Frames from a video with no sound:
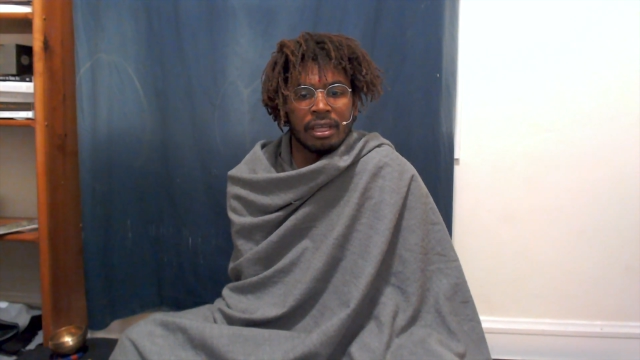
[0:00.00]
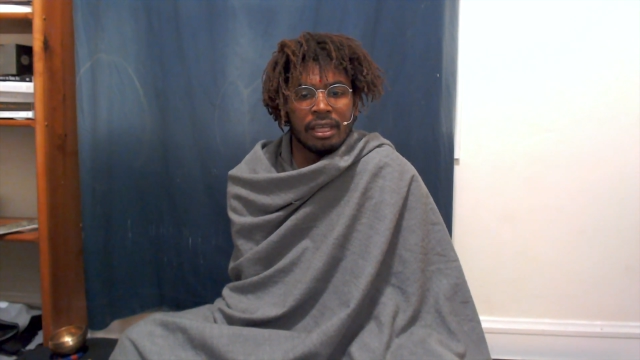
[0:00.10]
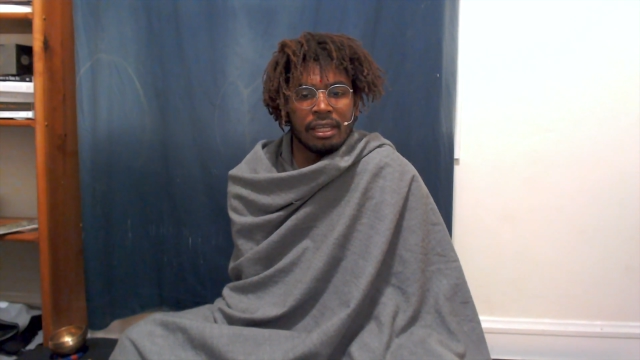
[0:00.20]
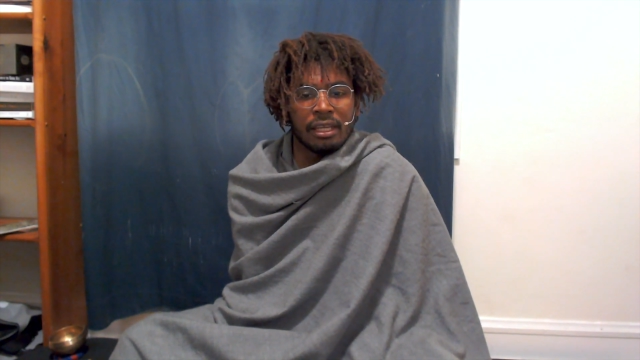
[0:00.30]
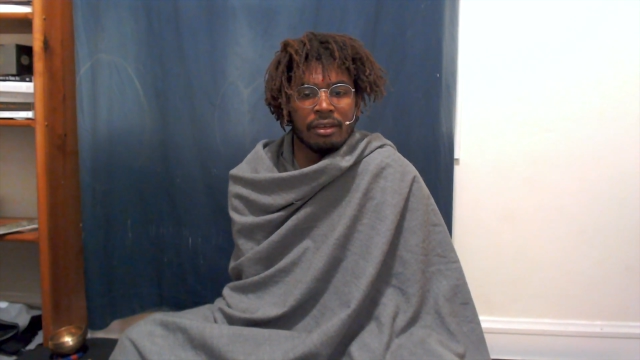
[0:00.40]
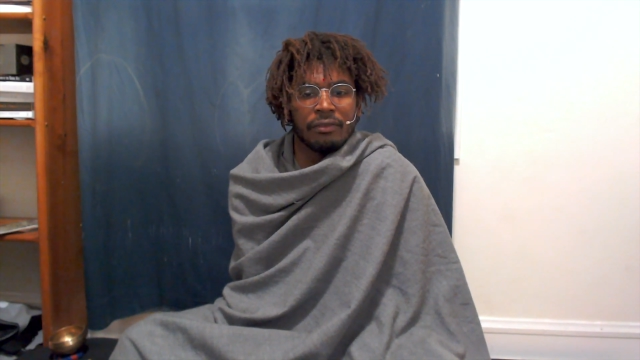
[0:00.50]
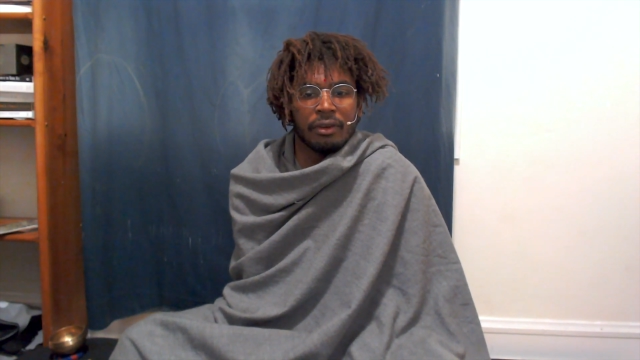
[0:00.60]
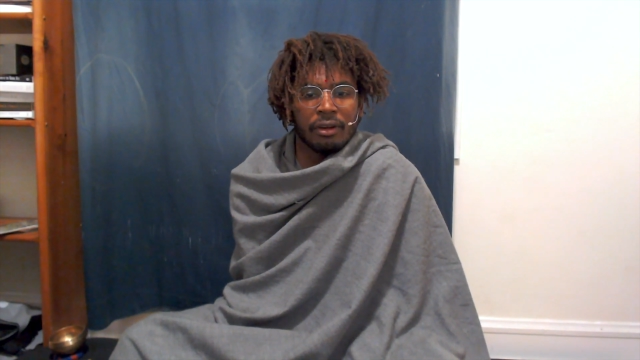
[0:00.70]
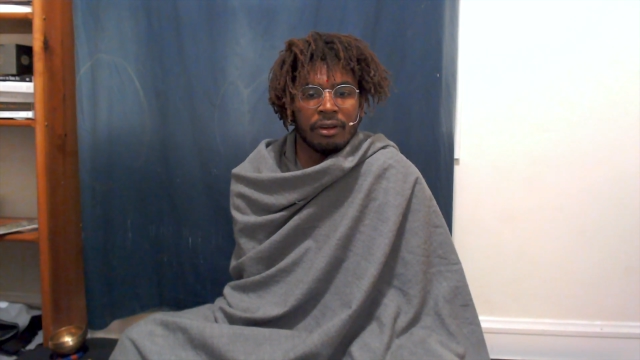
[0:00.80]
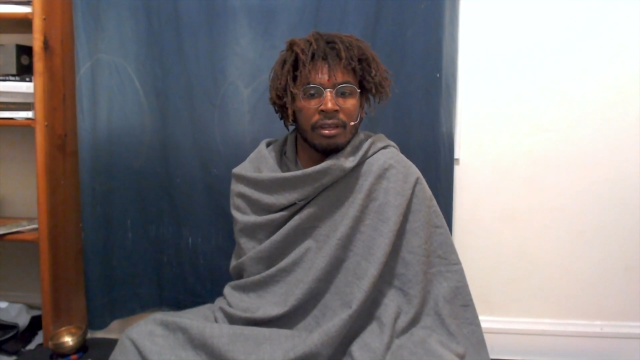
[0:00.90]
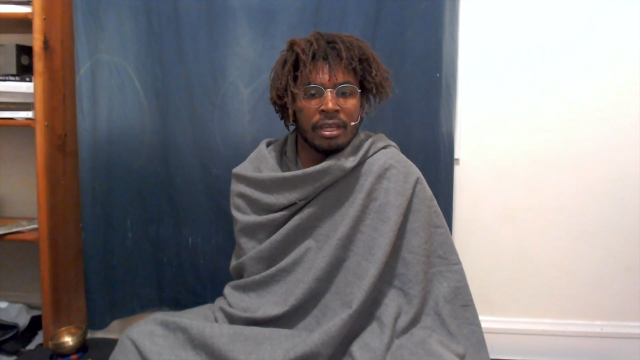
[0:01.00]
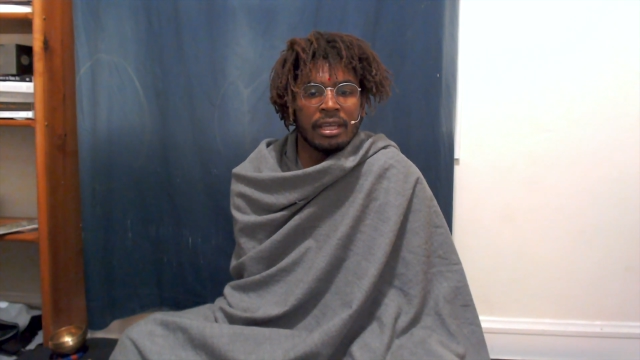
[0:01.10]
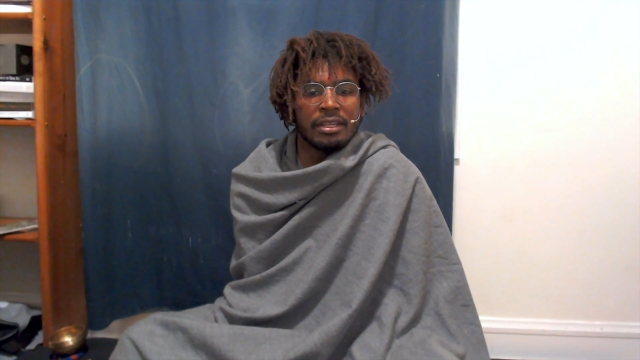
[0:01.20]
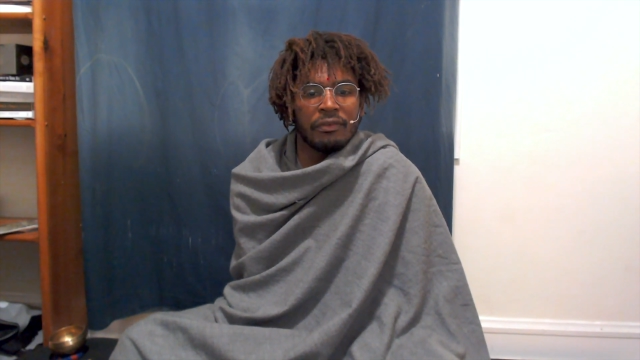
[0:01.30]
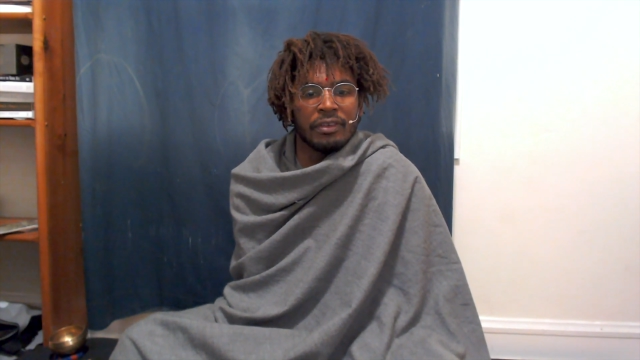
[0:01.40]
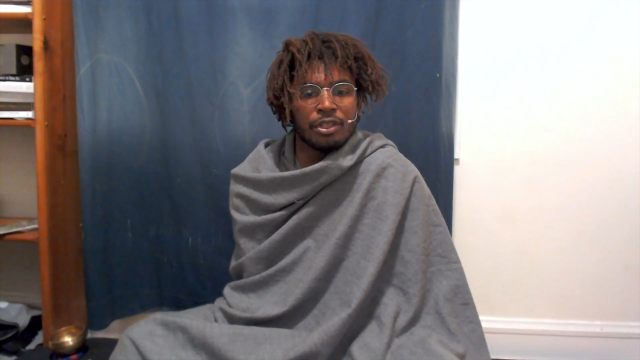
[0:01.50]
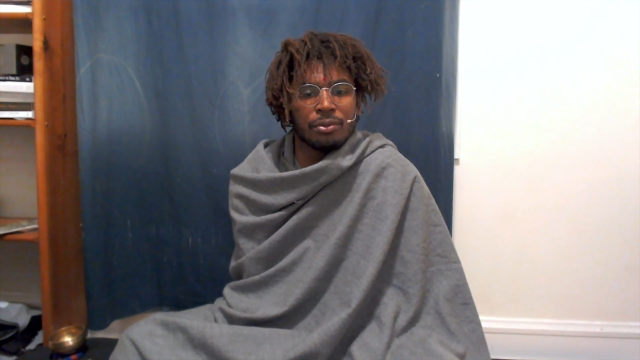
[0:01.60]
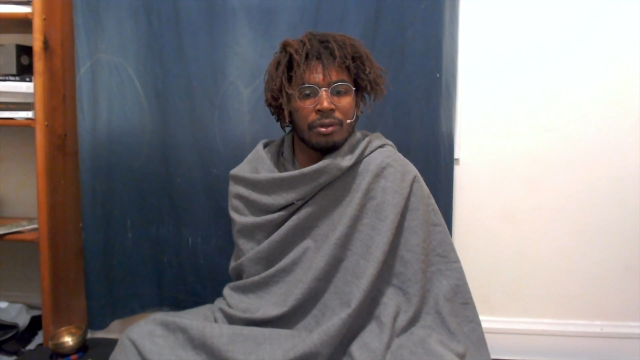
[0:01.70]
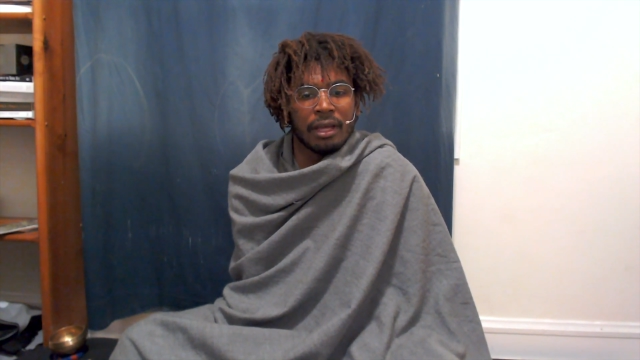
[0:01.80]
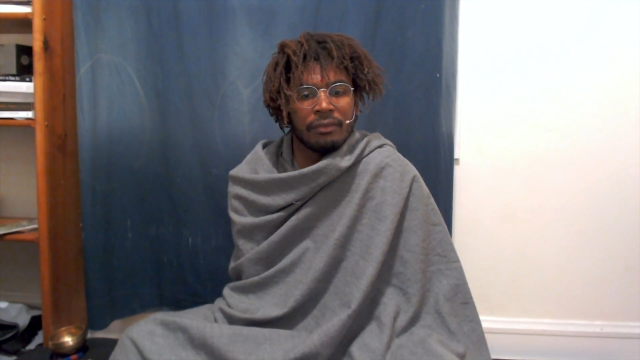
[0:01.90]
any of our
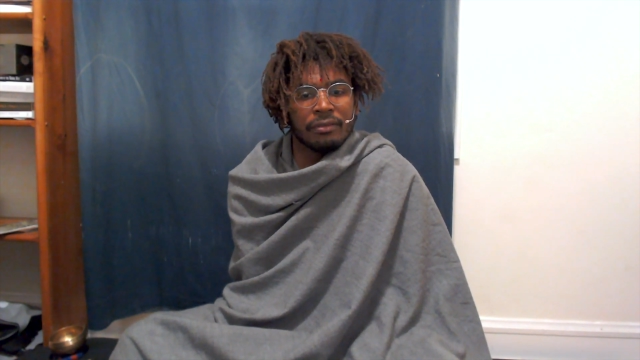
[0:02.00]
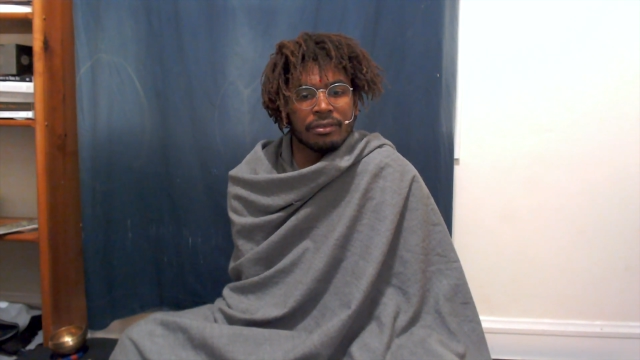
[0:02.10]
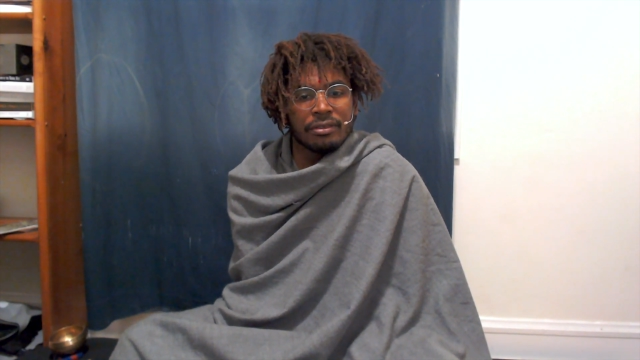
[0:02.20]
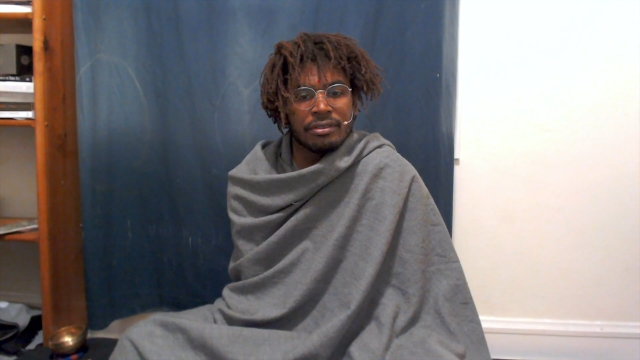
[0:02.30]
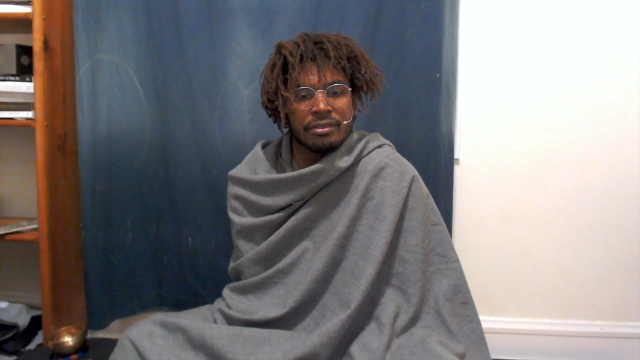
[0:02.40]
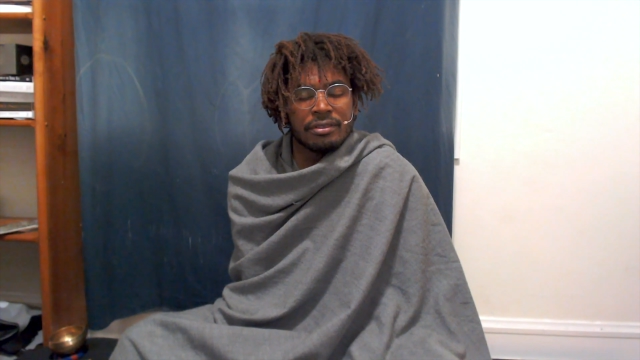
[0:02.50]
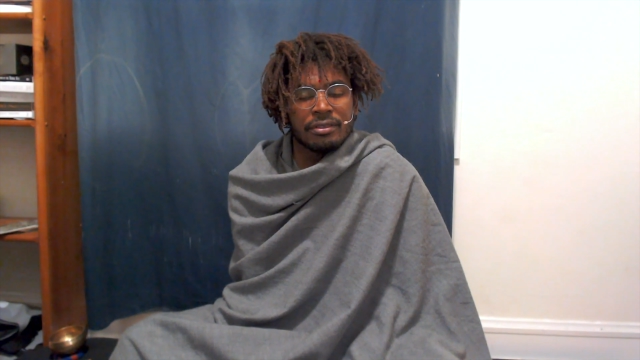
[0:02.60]
individual efforts.